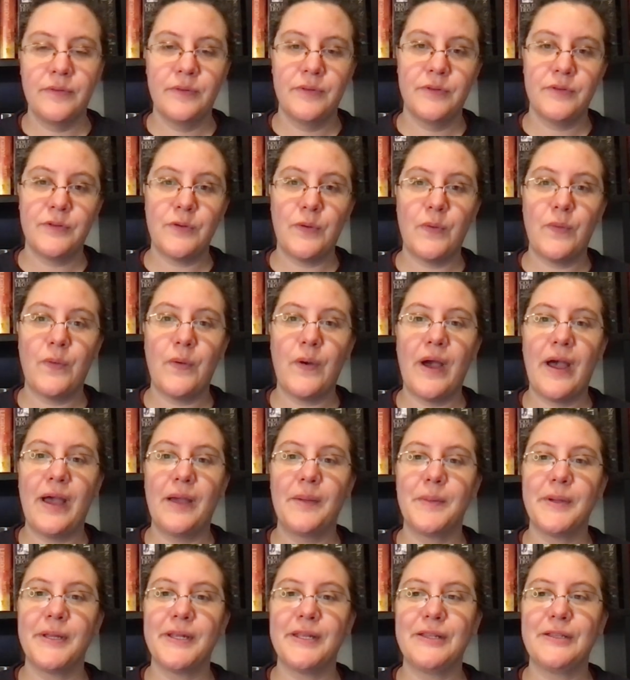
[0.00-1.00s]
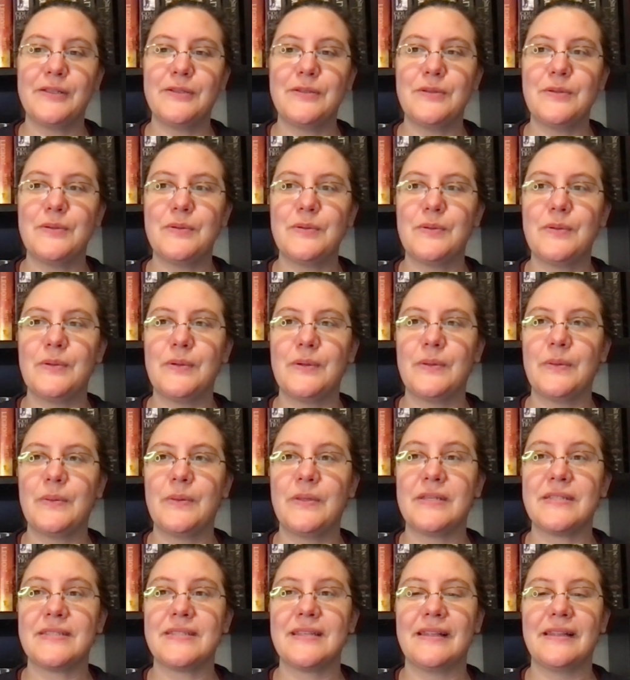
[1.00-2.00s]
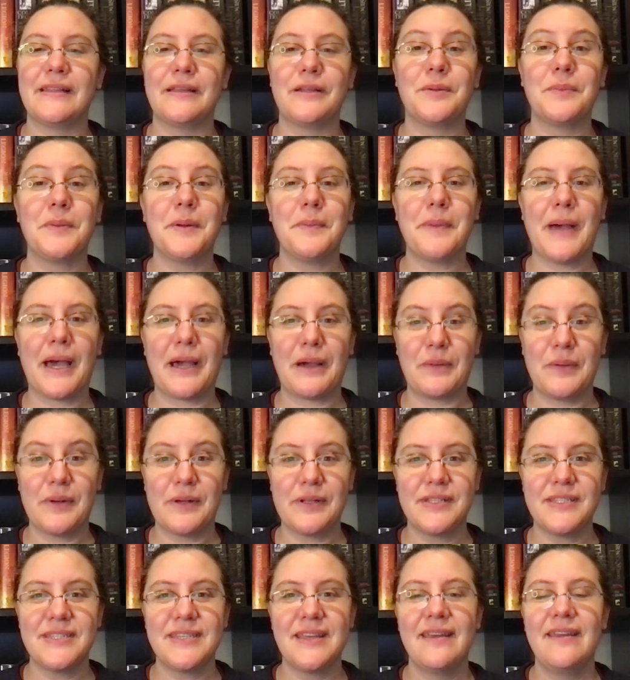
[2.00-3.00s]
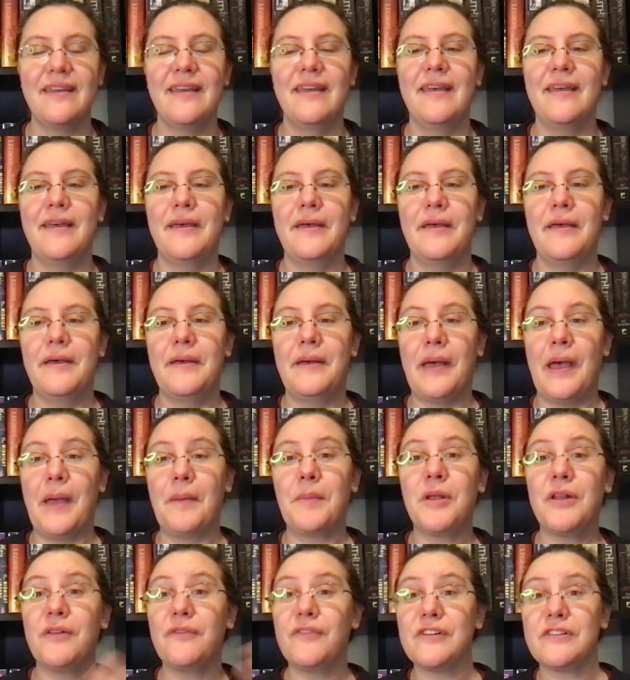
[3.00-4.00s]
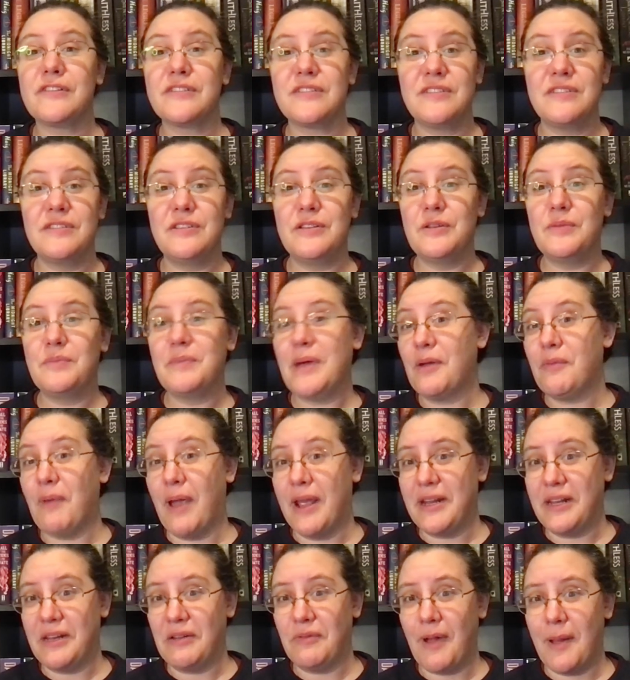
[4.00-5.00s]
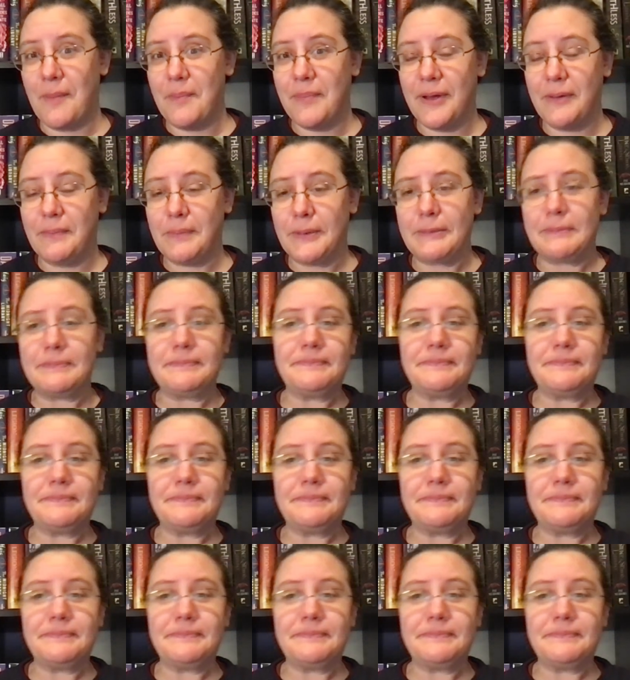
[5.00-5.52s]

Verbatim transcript: So I'm going to do this a little bit backwards. I'm going to first do my writing wrap up.